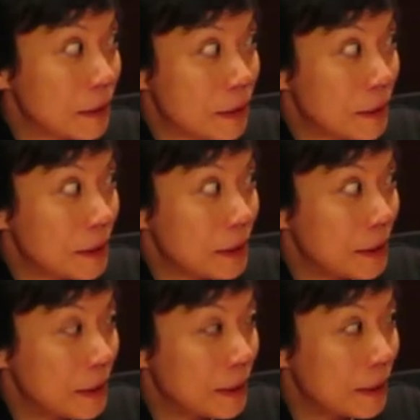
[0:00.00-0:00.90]

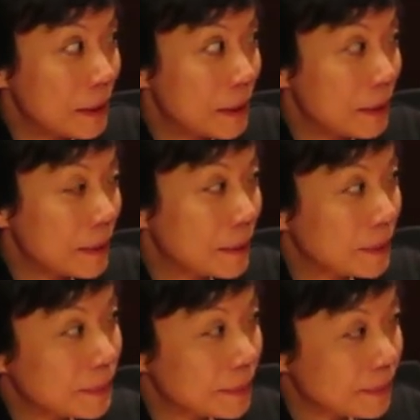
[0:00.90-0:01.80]

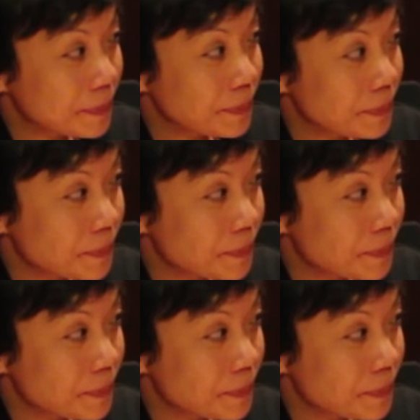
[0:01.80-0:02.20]
No words are spoken by the person on screen.